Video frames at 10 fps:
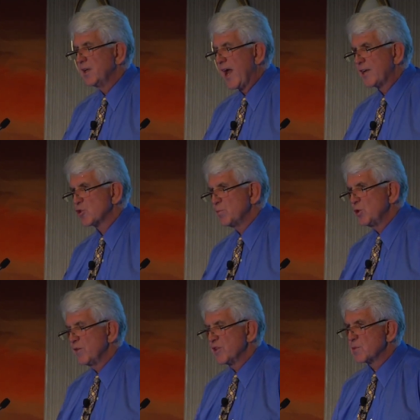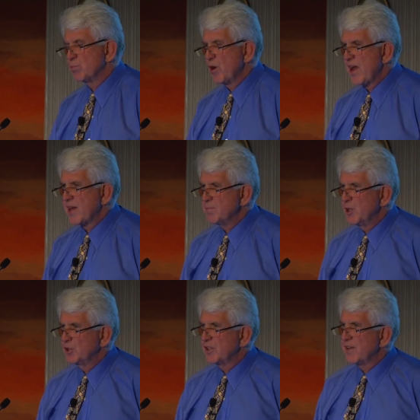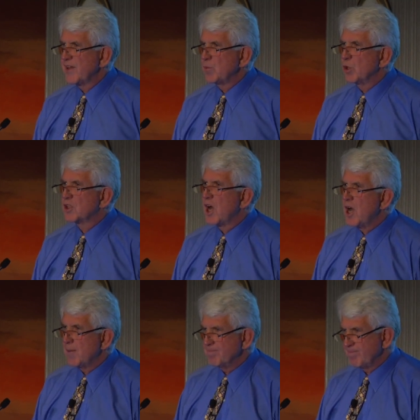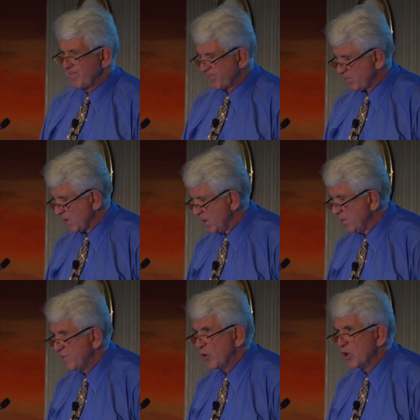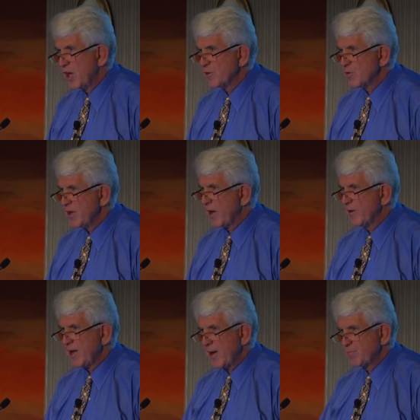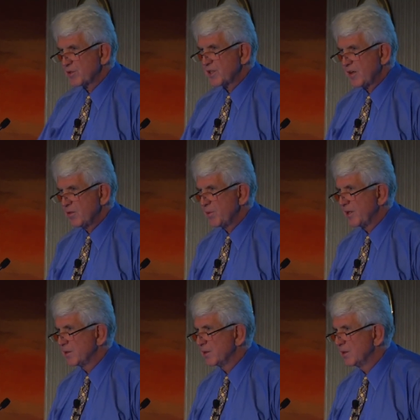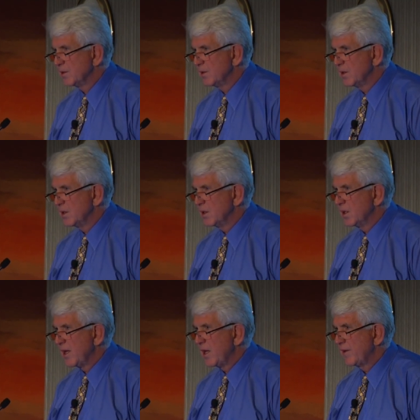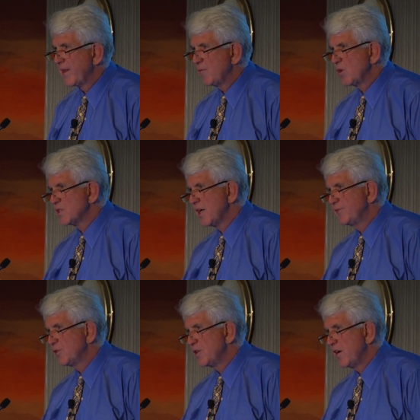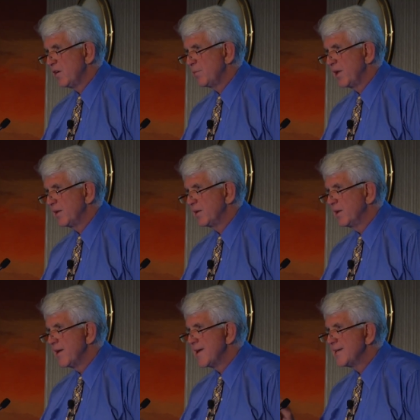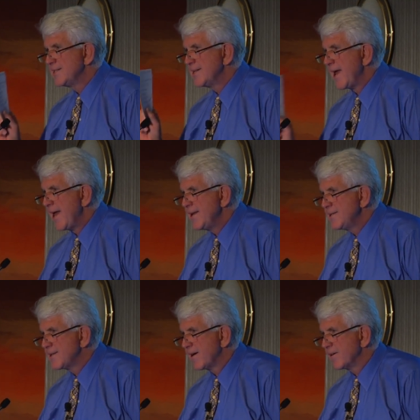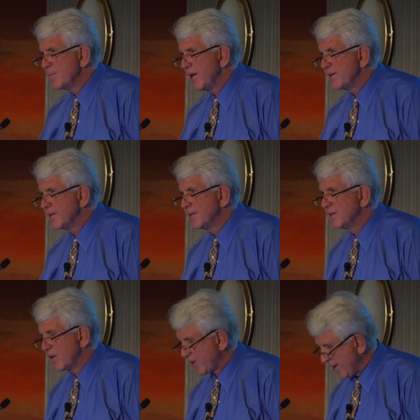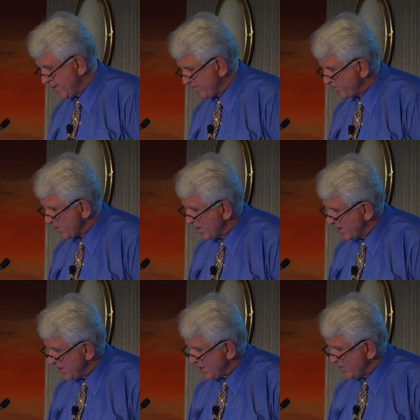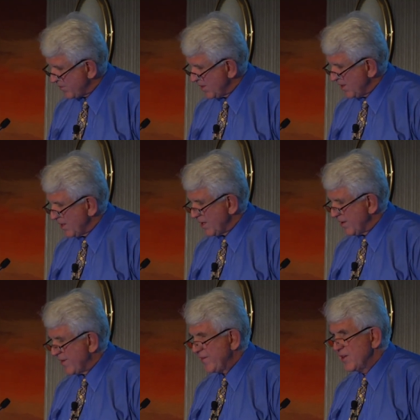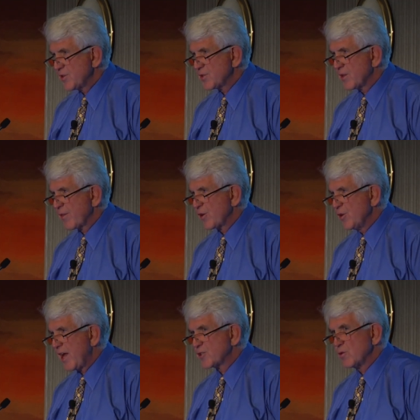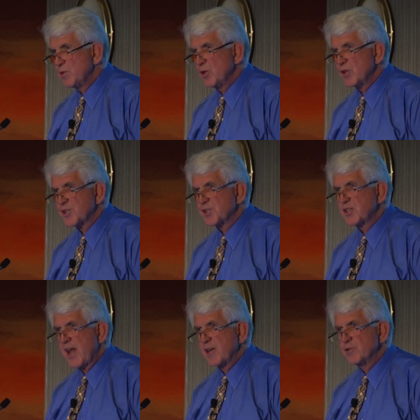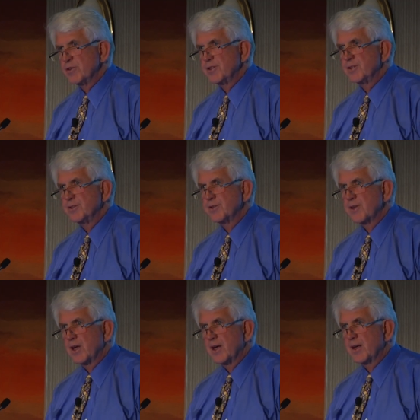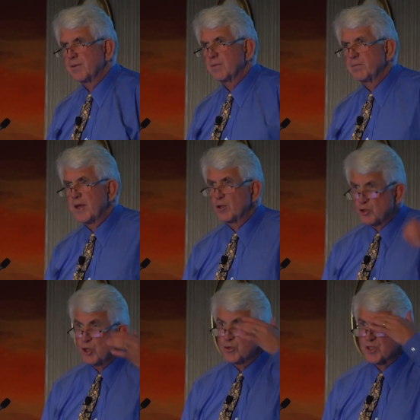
attribute of this brand, build it and they will come. 400, hurry up with terabit. And then what's after terabit? 10 terabit. Okay. And then there's the third attribute is standard, uh, 802